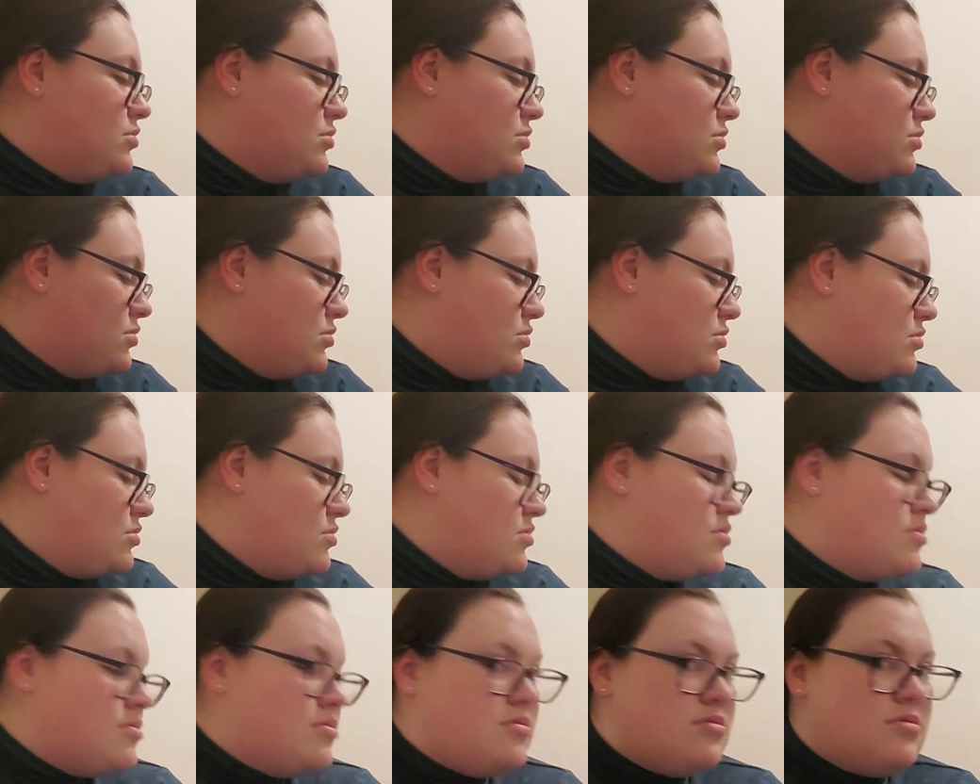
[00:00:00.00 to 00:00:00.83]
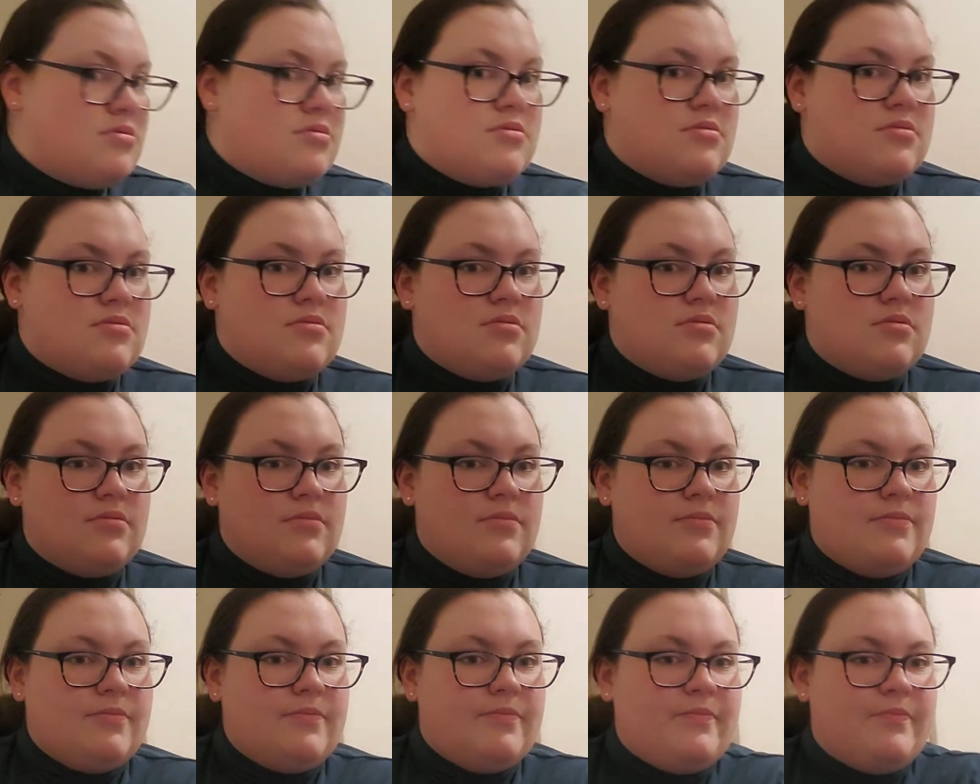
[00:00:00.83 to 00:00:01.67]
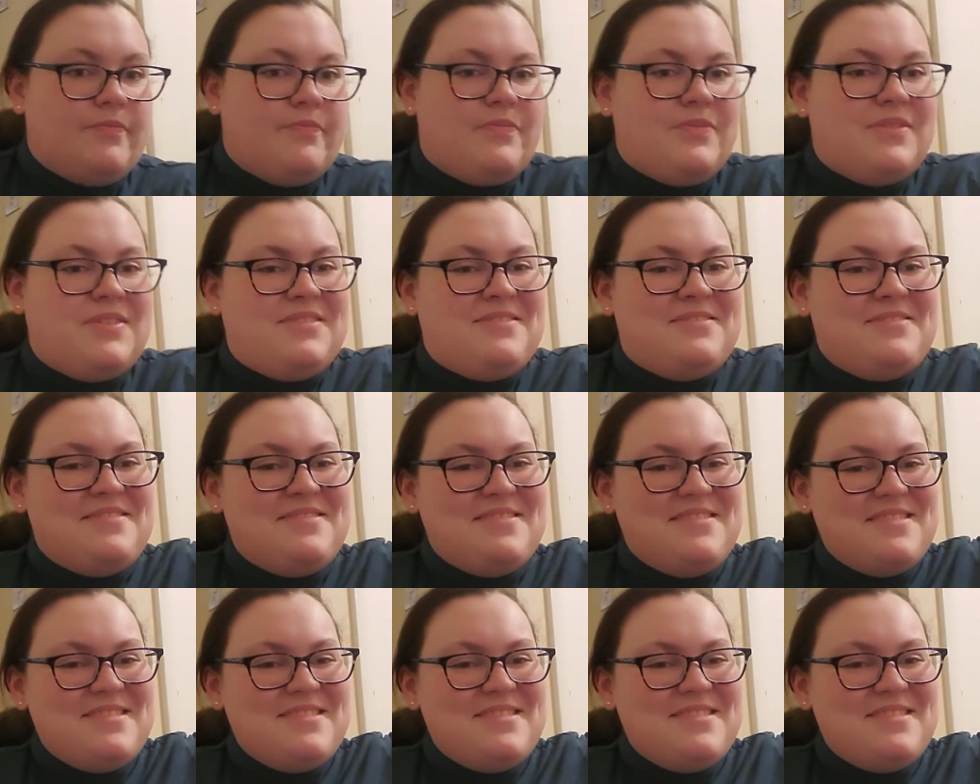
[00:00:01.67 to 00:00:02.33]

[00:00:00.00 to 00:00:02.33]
(silence)